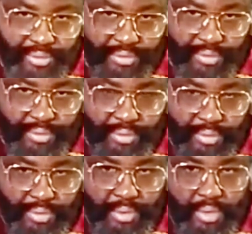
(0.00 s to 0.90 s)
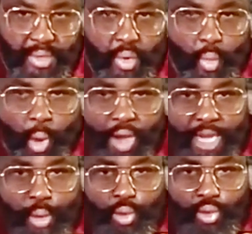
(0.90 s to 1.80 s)
What they will do now is
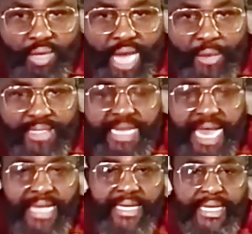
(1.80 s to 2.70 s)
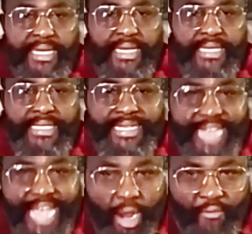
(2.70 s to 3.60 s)
like, the day of election,
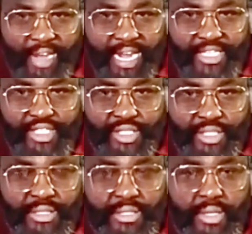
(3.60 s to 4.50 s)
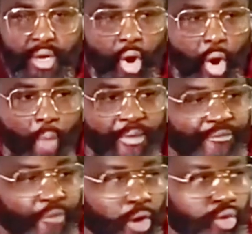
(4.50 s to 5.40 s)
or before 2 days to
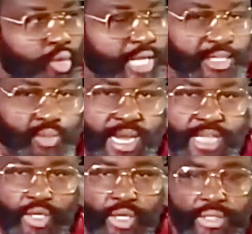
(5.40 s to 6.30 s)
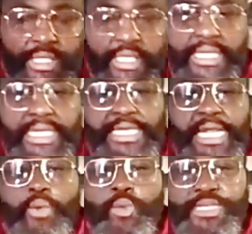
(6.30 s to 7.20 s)
election, they will set
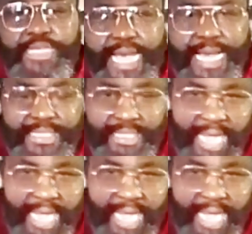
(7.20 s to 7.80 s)
another seat at home.